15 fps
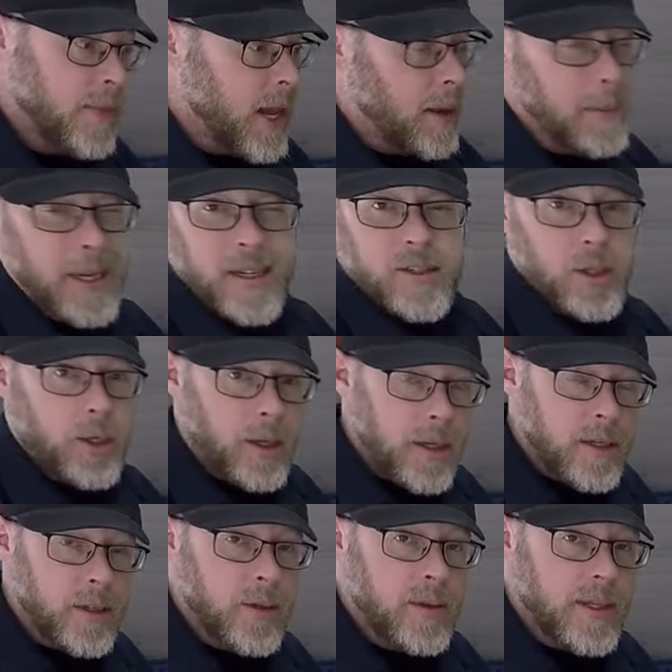I mean, it's going
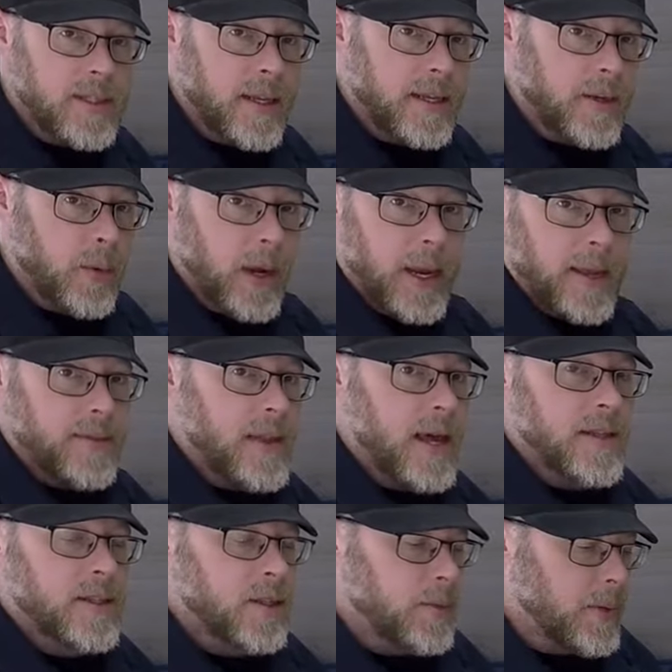to do this anyway, and
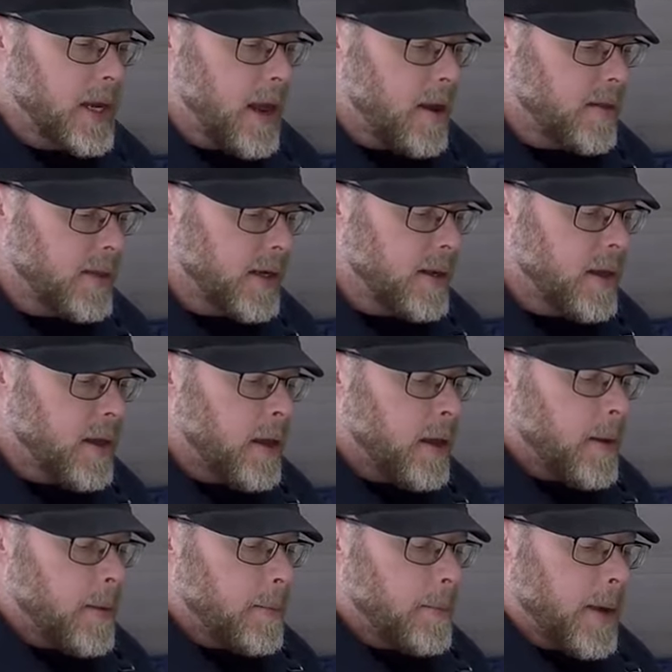that's the reality,
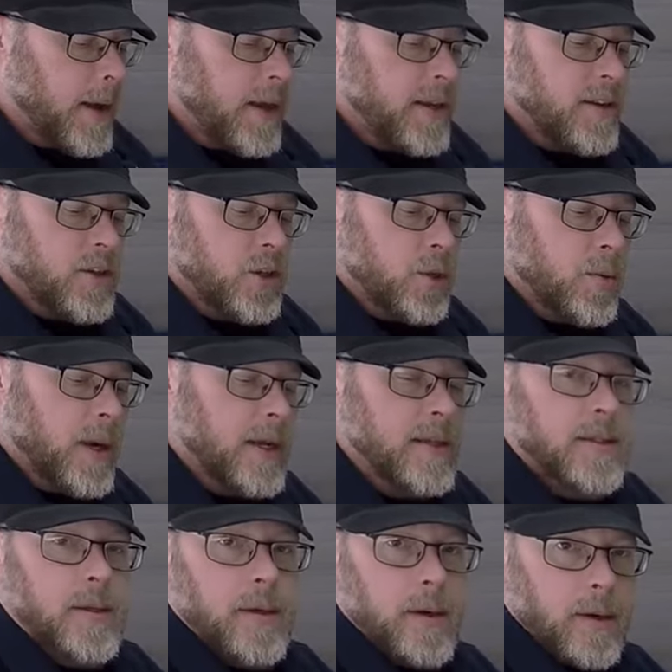but it
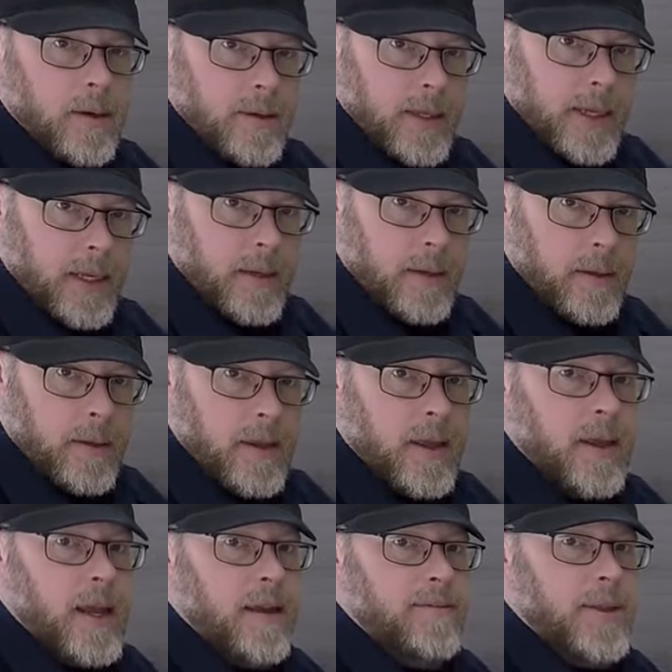shrinks early.
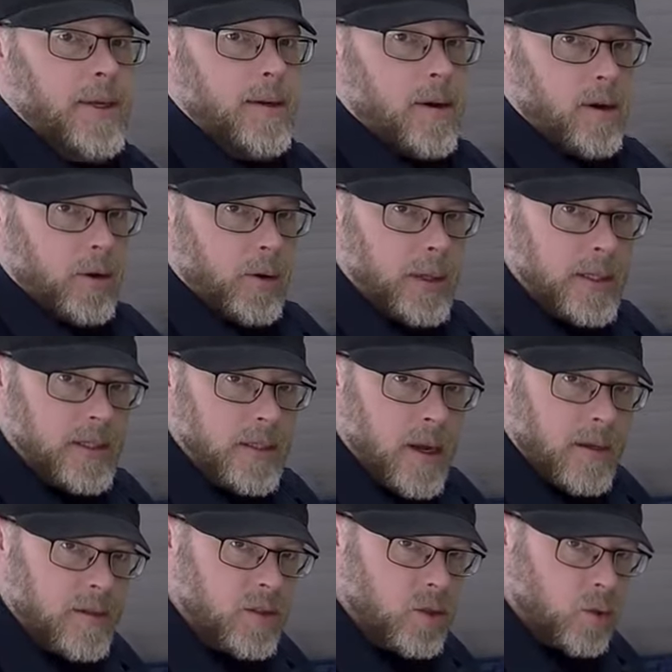If the concrete is
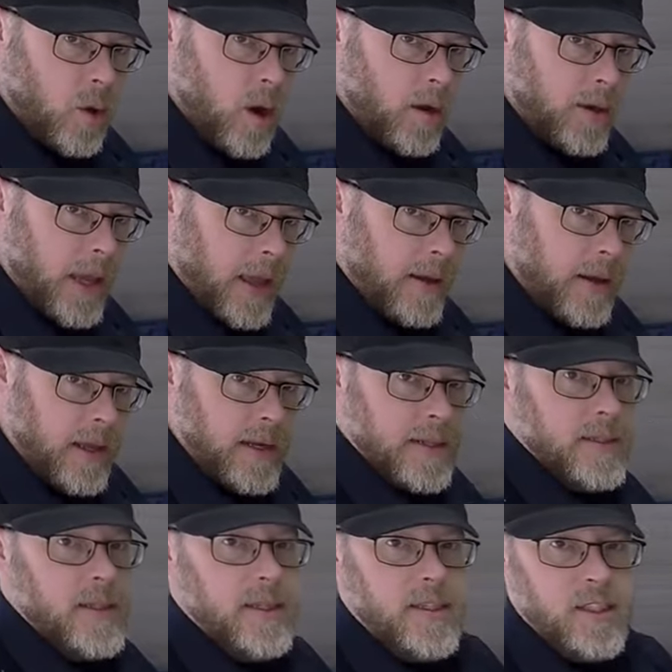not strong yet and
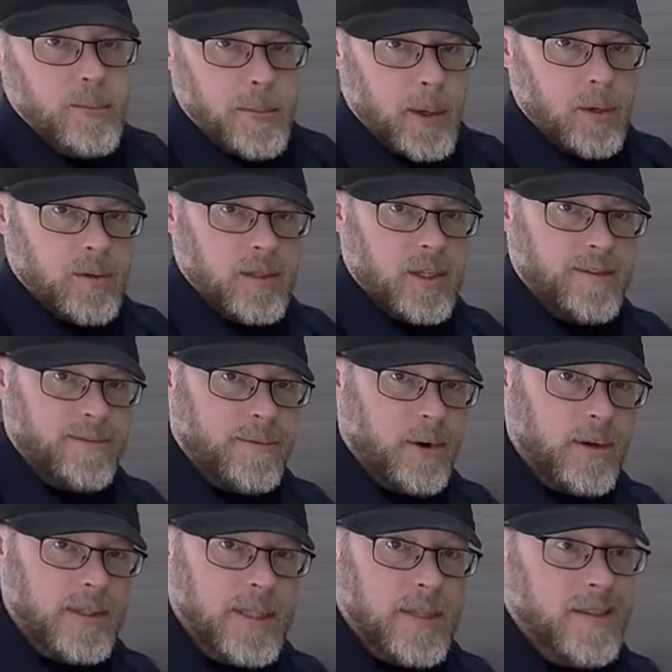it's exposed to
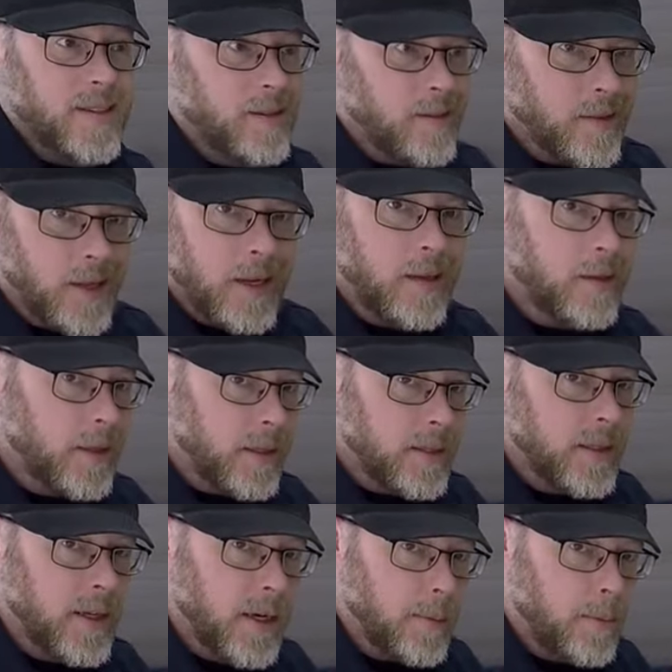forces, likely
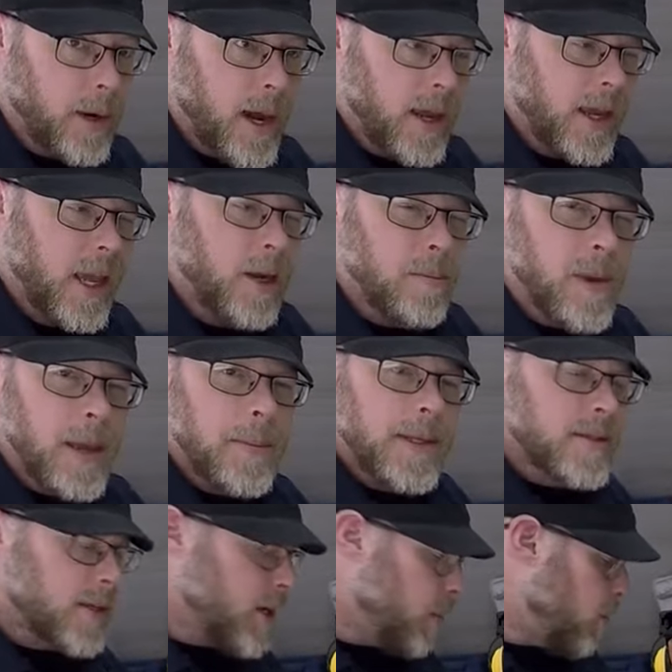it's going to break. And maybe
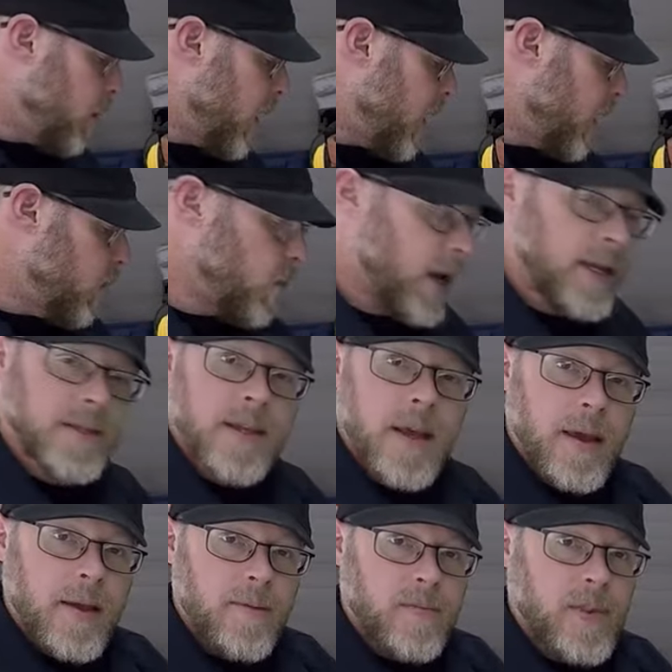it's going to break in ways
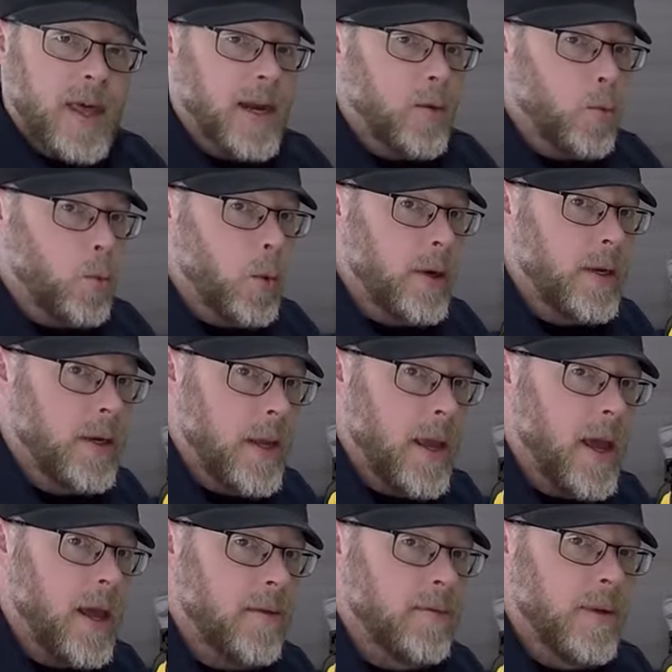that it wouldn't
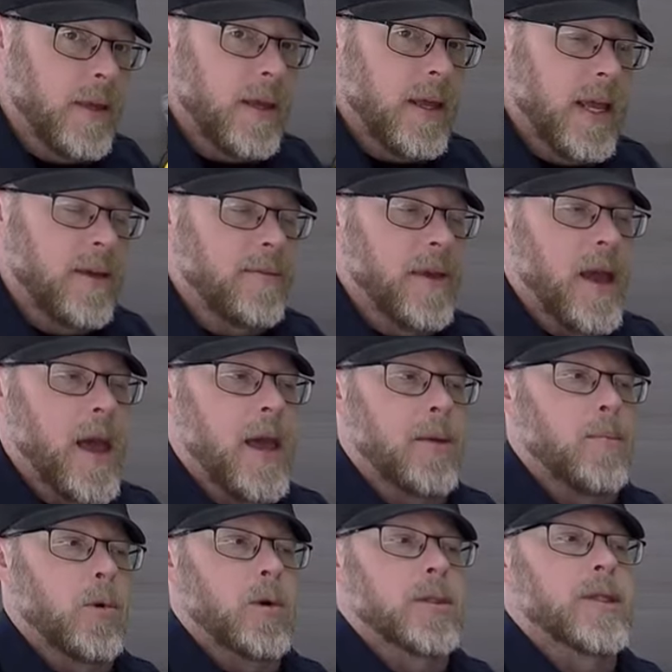have if it
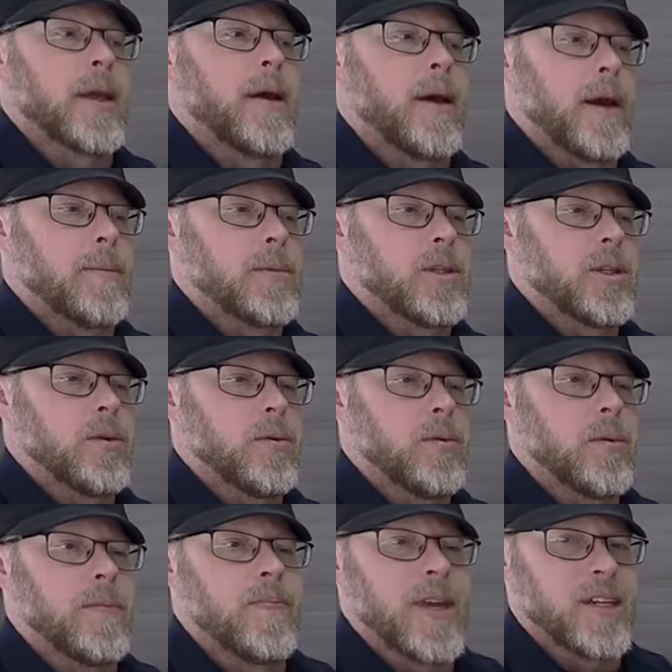had more time
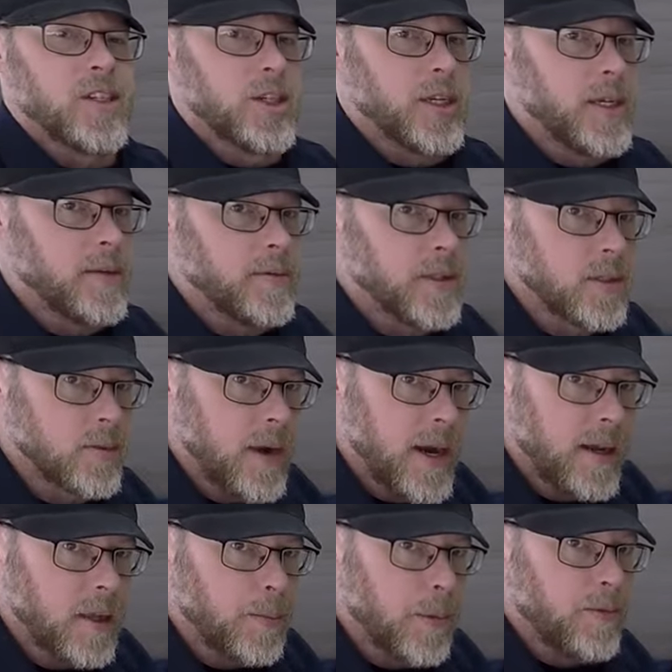to achieve
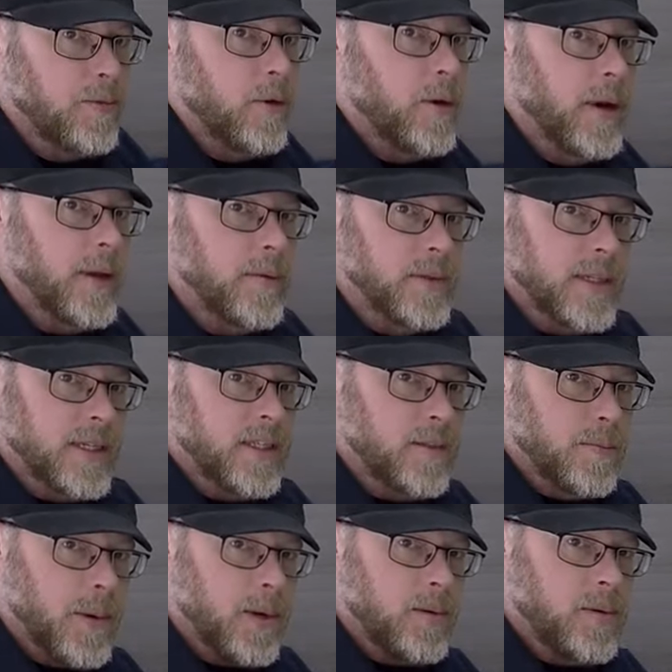strength before it was
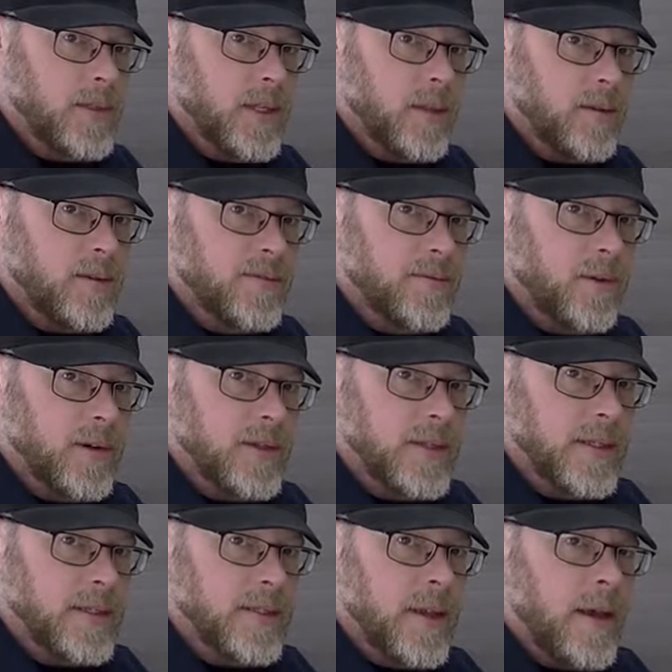exposed to those
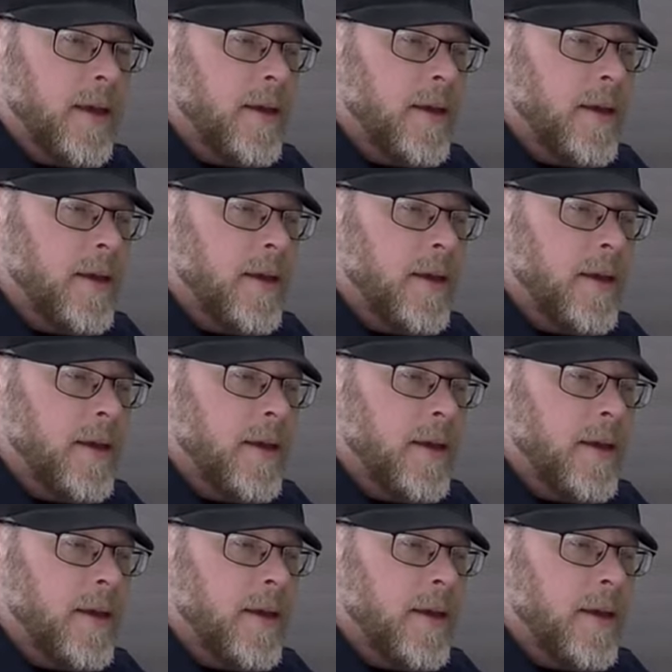forces.